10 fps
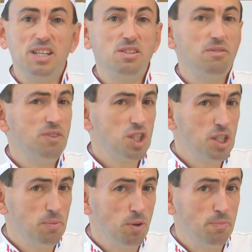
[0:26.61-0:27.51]
is a
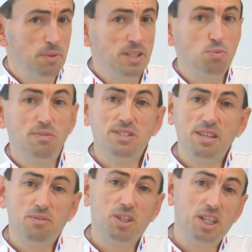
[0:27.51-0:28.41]
vegetable piece with
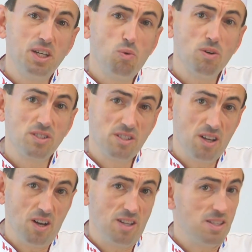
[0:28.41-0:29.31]
seven equal
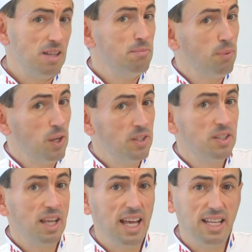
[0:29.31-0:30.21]
sides and
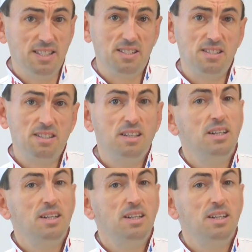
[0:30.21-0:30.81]
blunt ends.